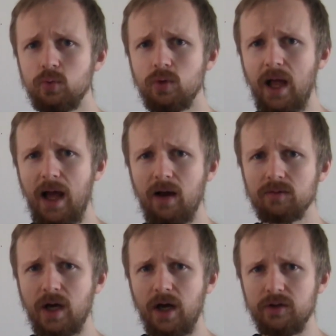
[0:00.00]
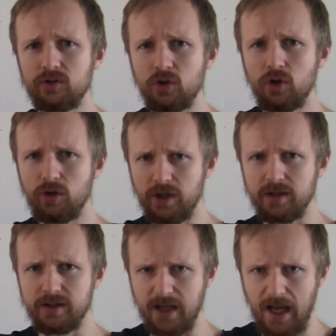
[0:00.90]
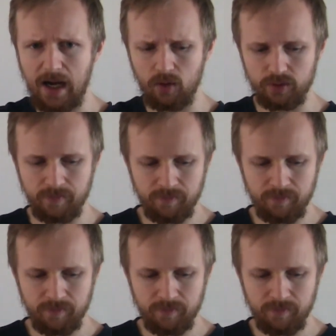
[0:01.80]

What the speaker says: too loud, I turn it down.